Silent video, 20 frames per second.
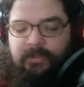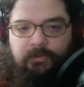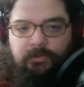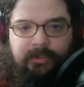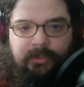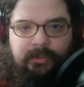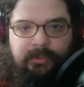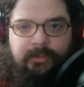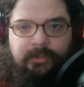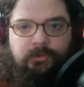
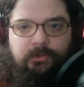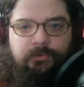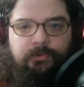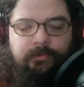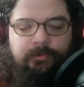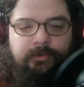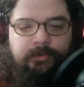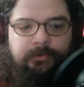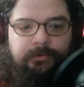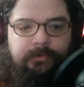
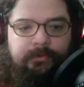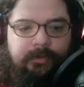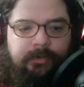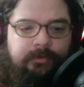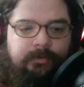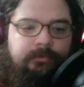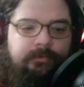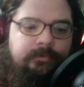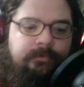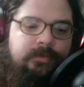Gildor
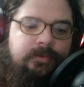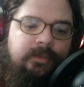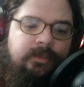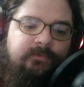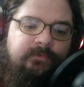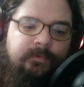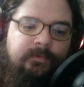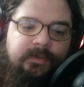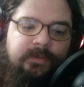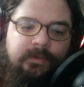Inglorion was
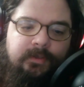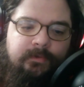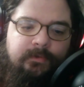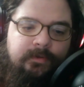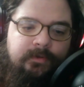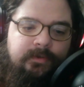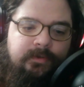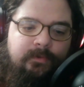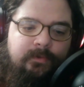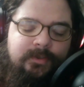leaving. But there
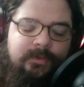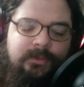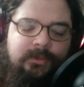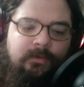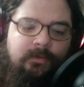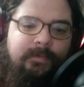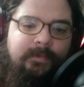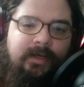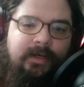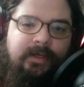were there were
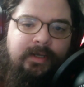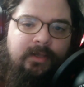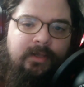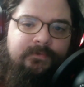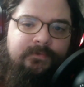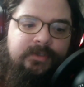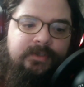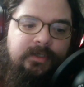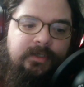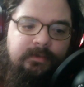still many
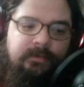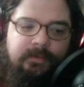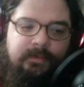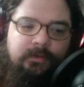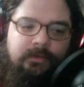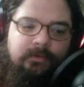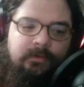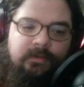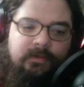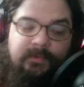elves in
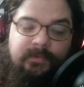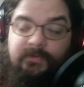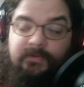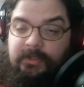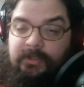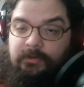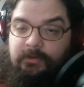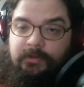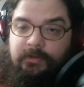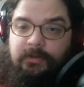Middle Earth. I mean,
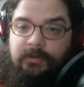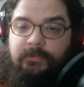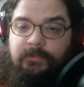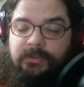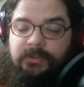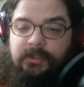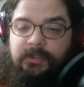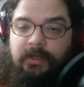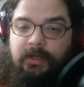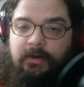Círdan
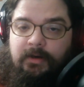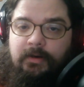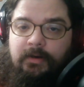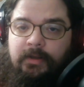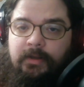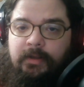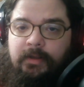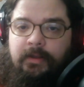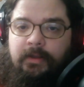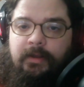was
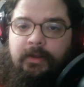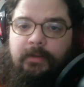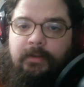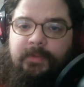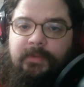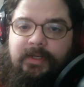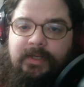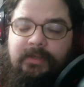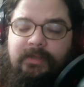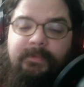there,
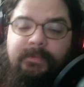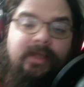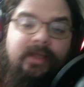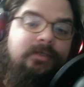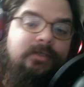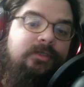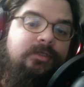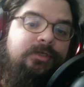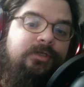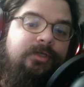but he
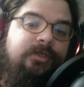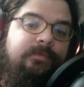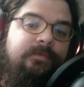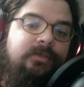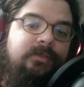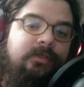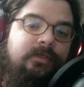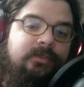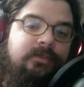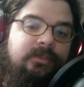makes the
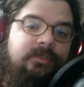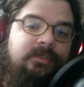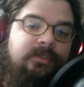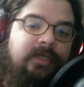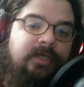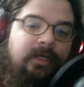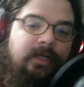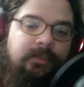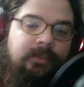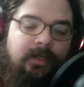ships. He doesn't
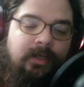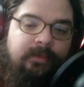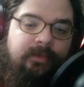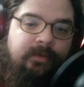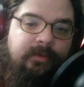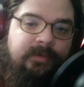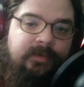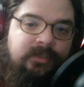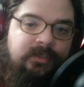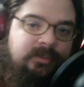sail on
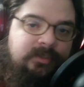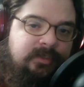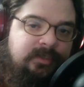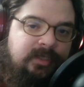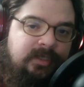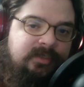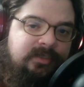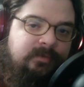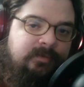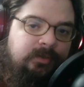them. He just
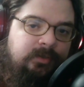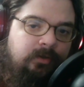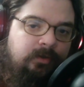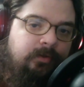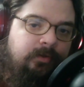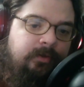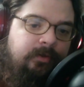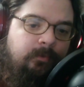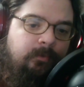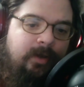sends them
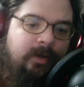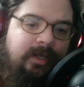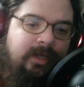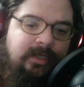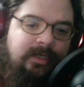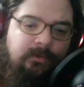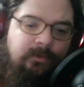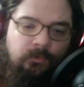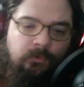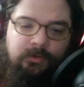along their way.
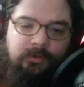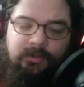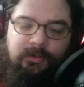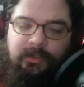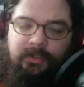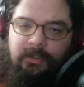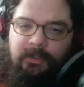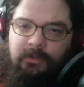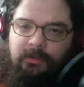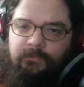He wouldn't
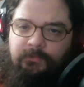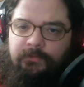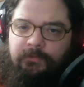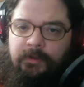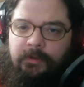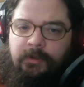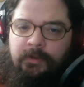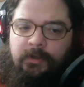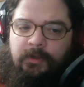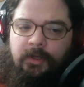leave
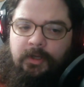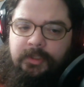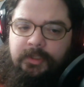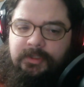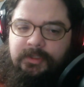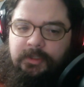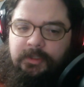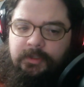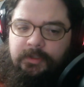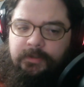
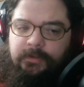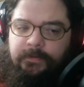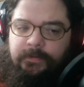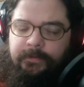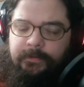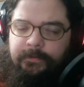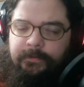until